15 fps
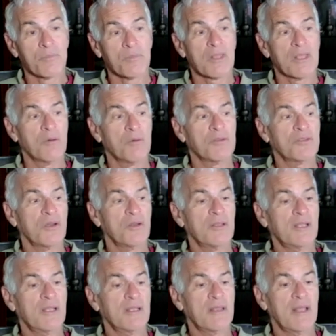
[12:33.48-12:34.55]
It was
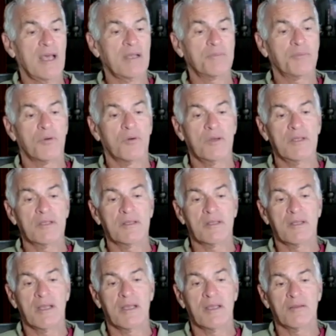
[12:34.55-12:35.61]
only at that point that
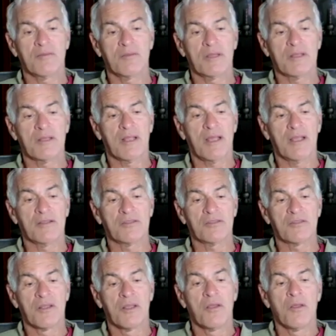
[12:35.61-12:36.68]
I
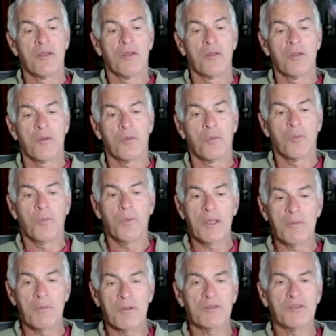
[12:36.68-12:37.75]
realized we
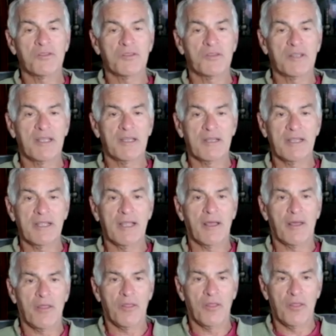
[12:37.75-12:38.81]
were stealing
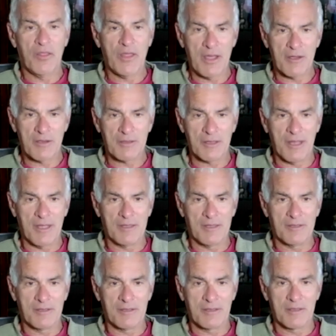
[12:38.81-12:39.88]
their land.
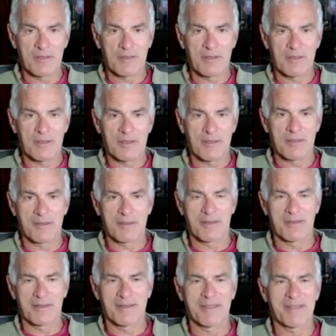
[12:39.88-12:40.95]

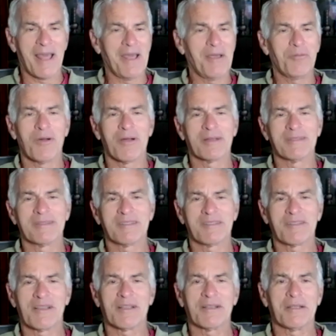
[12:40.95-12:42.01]
They weren't
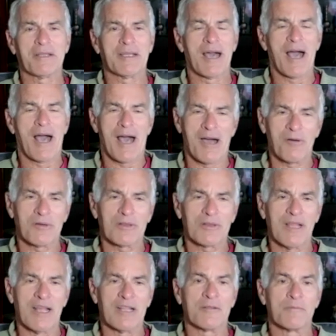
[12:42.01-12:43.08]
stealing our
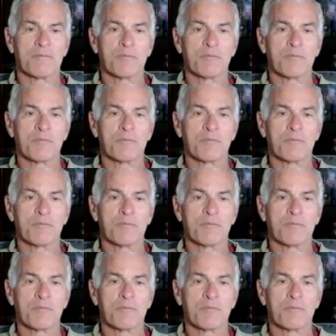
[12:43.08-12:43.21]
land.